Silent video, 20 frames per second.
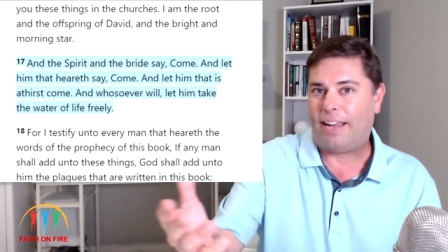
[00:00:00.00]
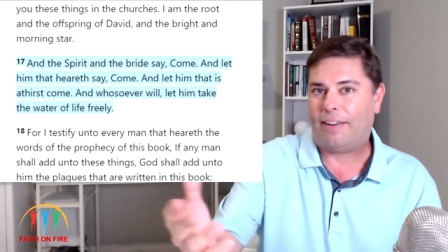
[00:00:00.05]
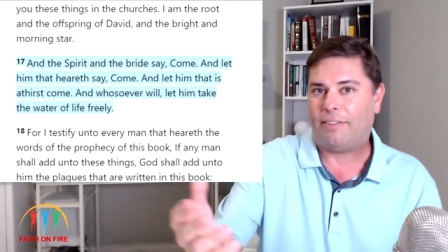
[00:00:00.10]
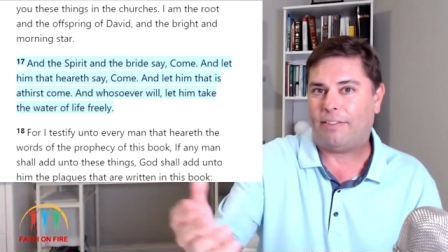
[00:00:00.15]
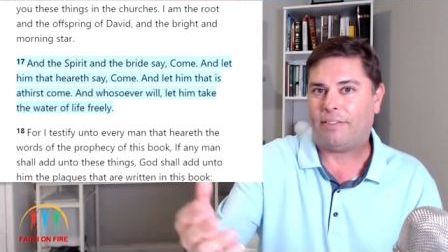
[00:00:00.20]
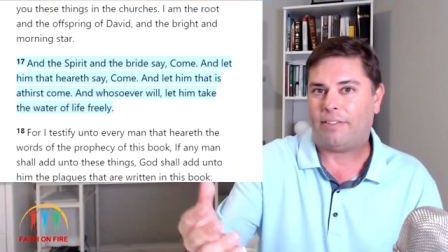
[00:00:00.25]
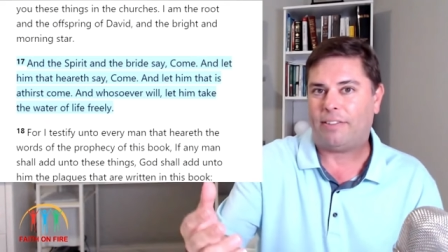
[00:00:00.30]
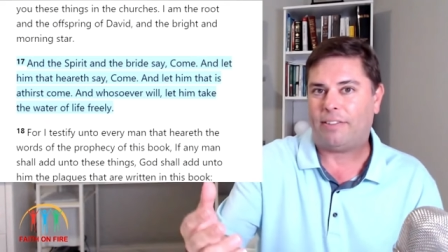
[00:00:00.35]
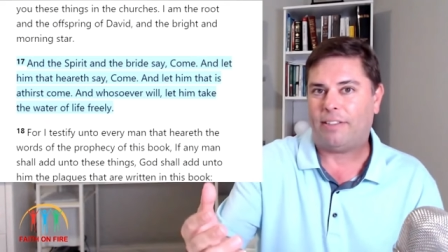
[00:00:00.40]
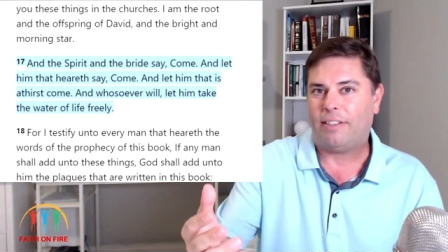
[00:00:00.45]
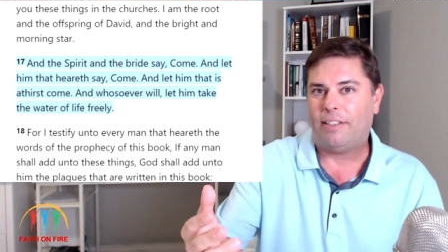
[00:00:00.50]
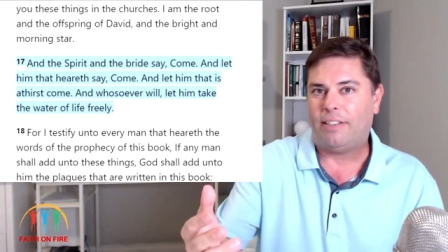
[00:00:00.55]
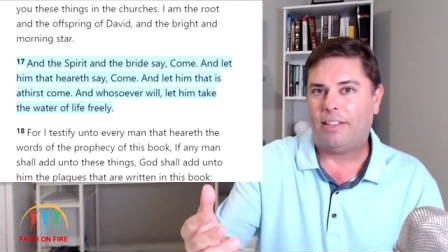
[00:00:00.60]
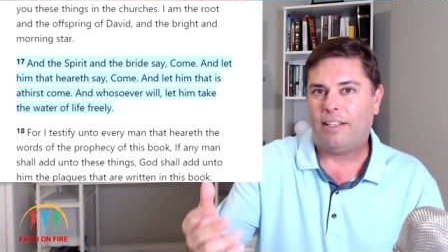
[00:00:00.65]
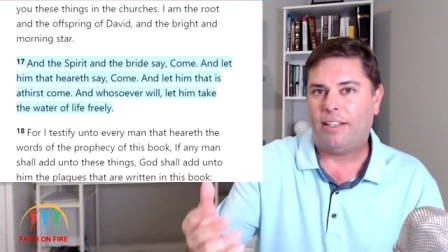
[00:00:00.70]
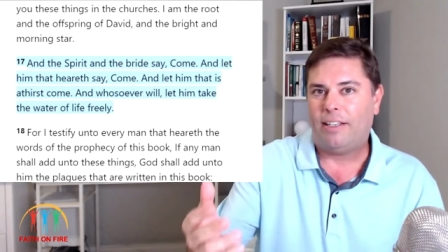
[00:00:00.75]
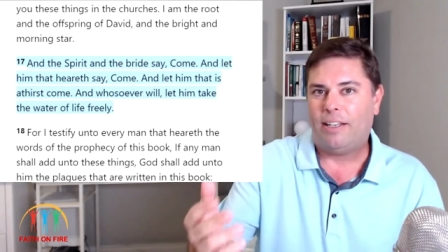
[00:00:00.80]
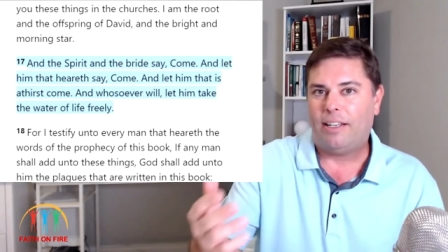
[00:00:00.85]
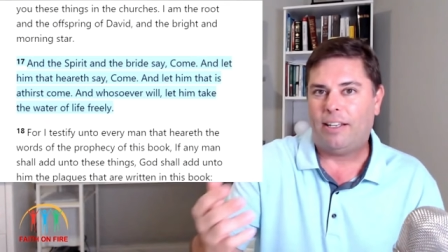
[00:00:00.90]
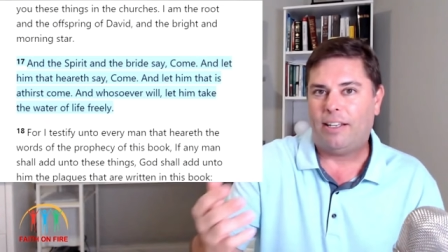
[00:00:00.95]
it might
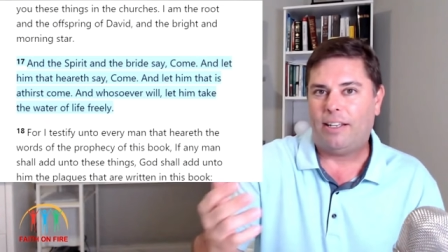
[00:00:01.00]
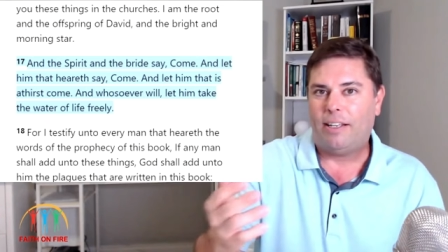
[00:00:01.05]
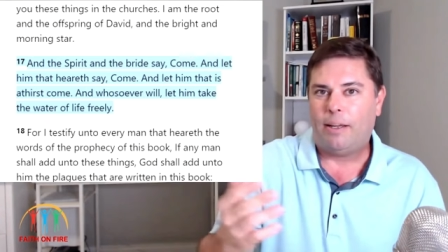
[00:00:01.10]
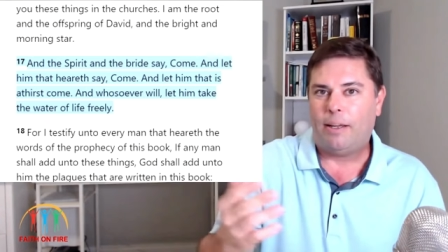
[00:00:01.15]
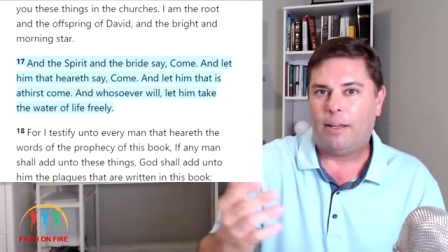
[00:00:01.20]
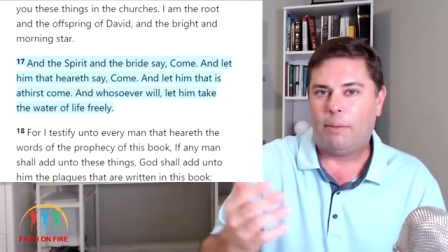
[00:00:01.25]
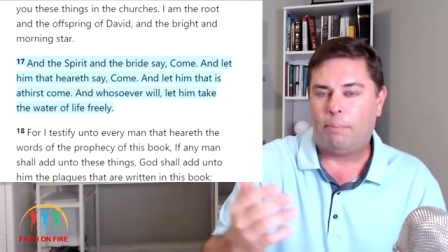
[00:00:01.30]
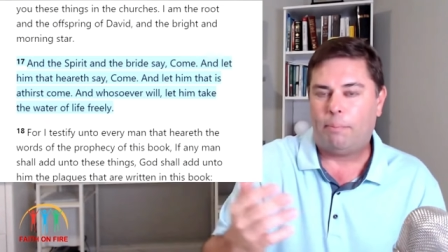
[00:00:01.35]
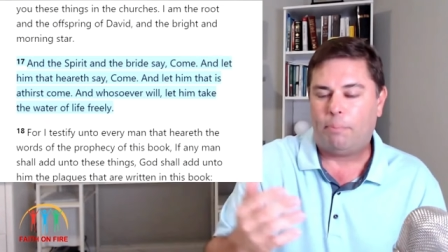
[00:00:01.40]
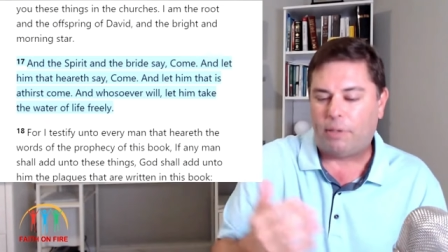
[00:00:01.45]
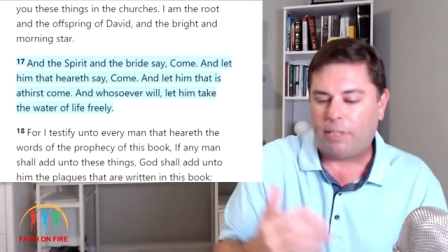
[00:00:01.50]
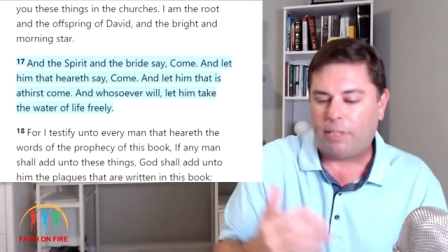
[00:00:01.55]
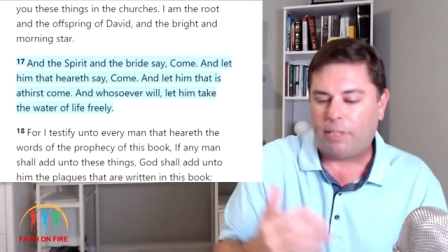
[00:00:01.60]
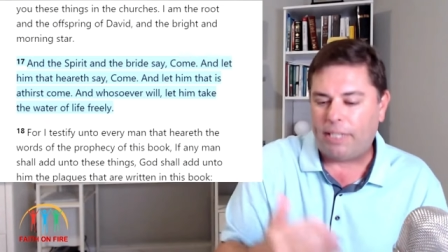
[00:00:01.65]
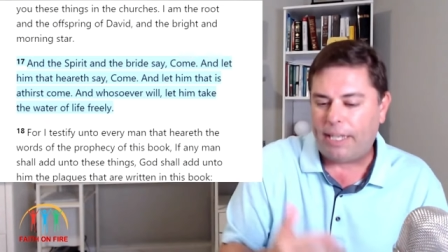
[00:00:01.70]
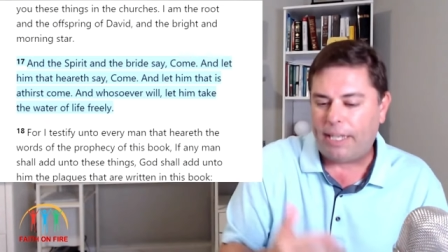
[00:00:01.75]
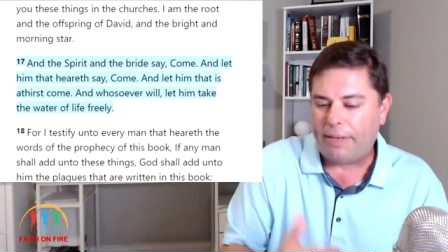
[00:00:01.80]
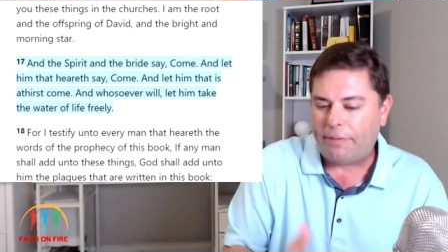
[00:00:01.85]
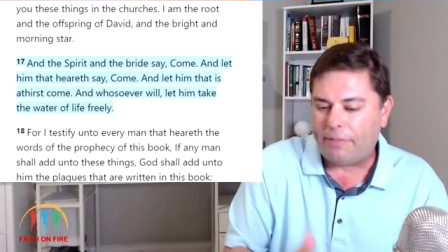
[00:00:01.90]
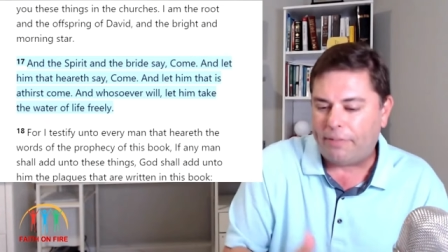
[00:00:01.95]
imply that Christ's
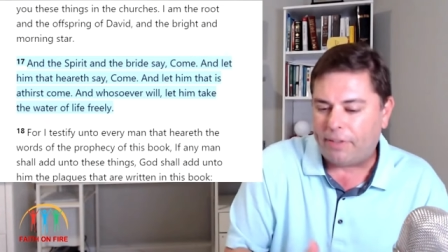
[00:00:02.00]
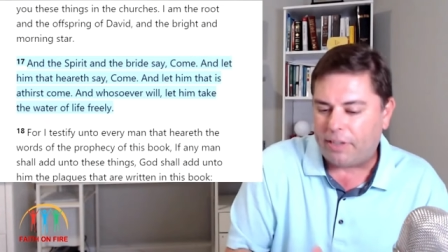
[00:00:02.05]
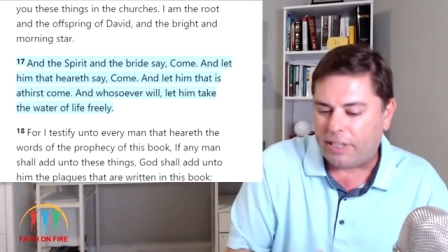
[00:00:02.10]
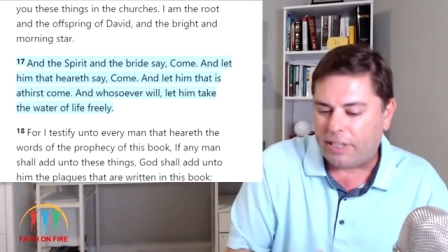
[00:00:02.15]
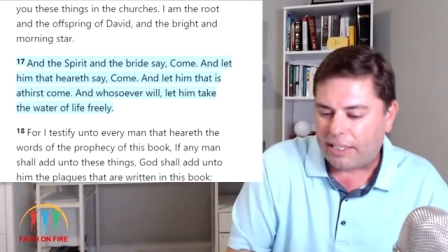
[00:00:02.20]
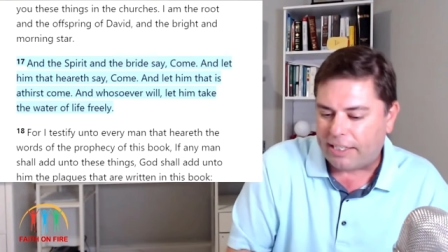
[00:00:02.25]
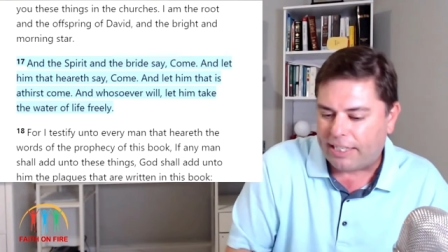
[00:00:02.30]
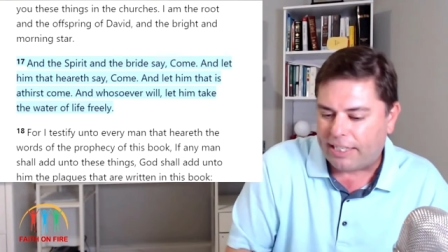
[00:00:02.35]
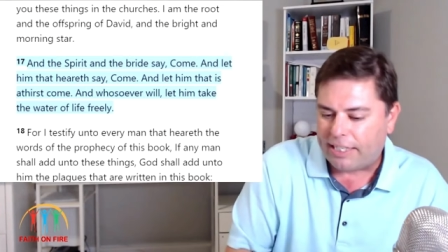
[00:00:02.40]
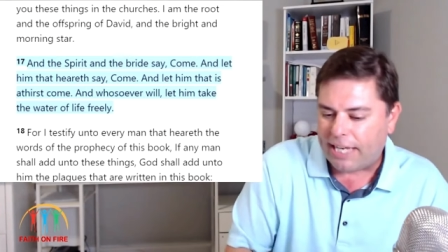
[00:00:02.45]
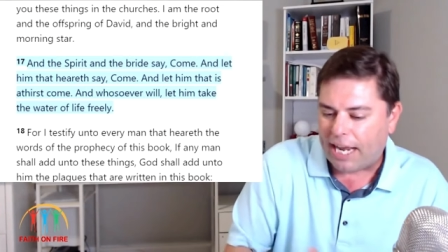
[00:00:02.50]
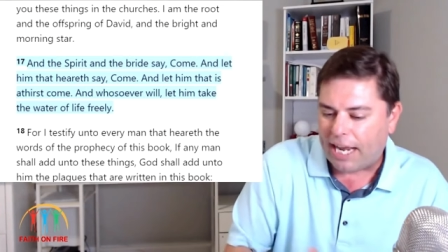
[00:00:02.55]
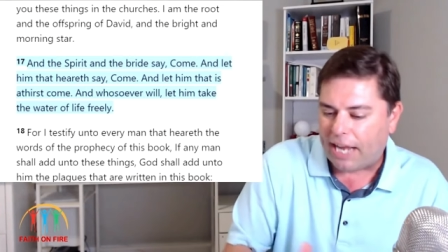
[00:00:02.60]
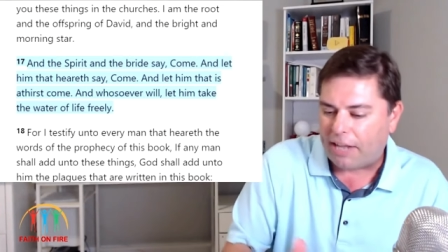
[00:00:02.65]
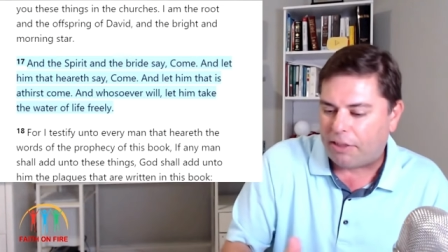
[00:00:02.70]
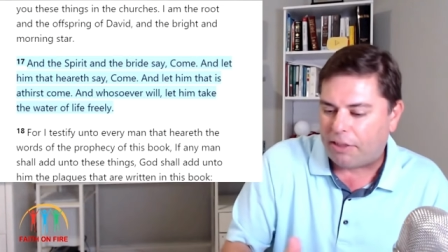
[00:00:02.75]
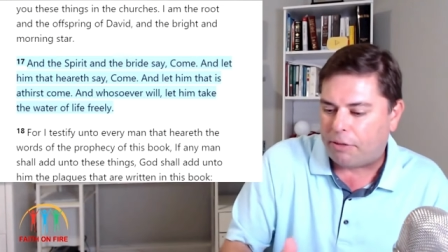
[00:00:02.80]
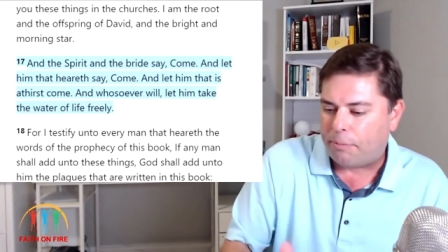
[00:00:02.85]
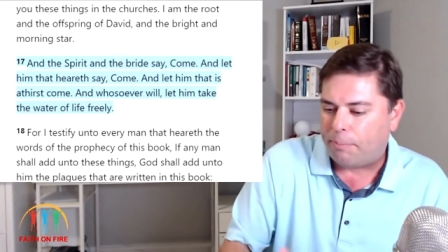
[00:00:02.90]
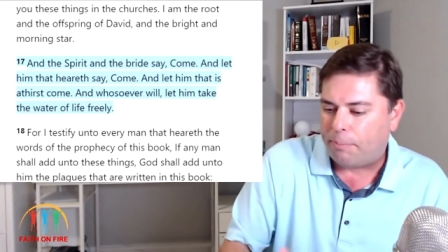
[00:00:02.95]
sacrifice was
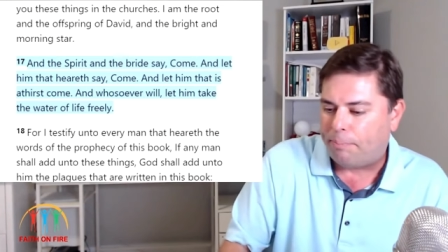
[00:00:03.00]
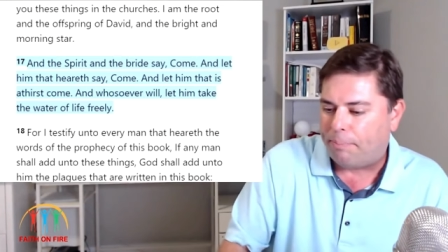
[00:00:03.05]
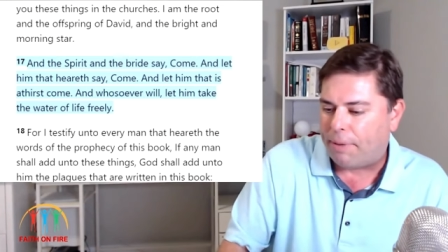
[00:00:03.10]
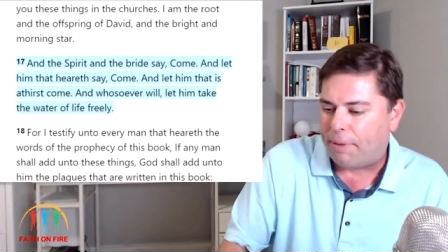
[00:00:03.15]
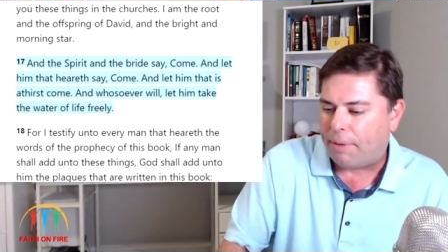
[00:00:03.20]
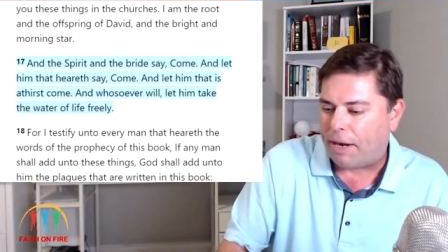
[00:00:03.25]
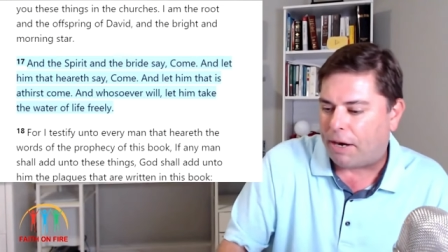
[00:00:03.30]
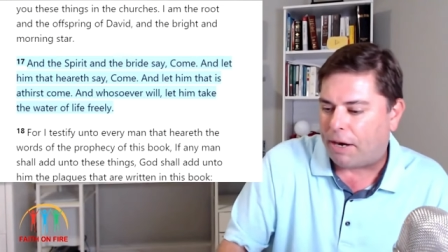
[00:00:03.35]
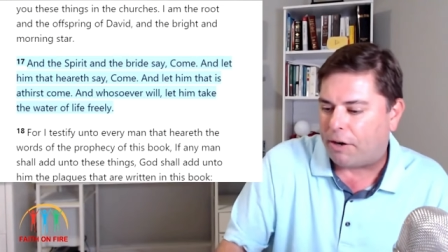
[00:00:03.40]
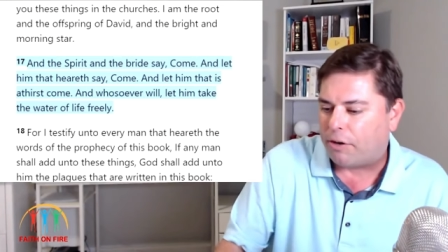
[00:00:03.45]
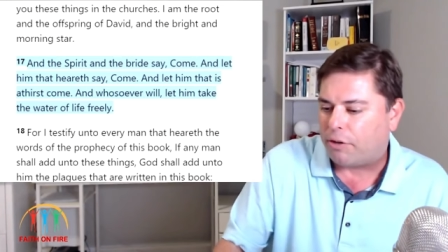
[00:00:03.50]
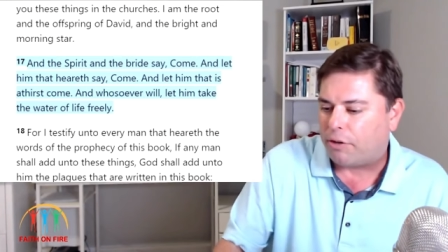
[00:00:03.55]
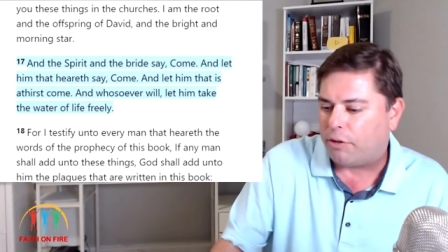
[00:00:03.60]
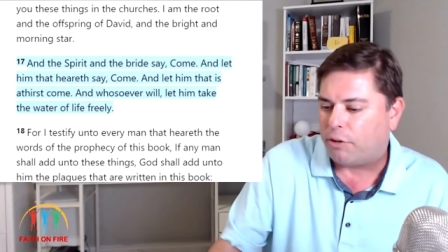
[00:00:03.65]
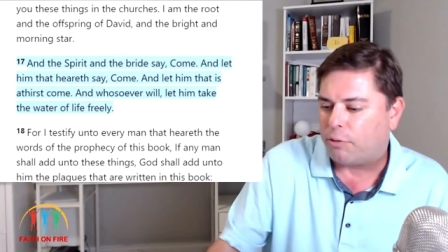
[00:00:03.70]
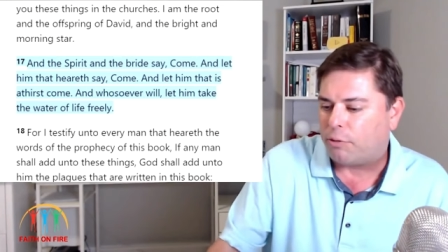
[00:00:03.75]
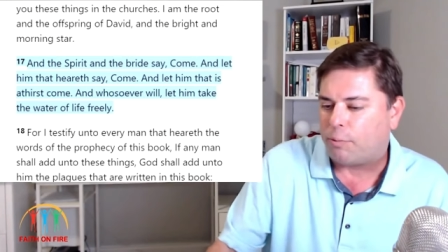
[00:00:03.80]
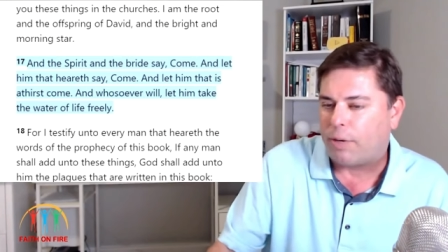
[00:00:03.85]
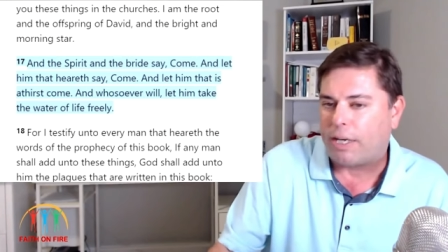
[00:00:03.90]
insufficient on its own,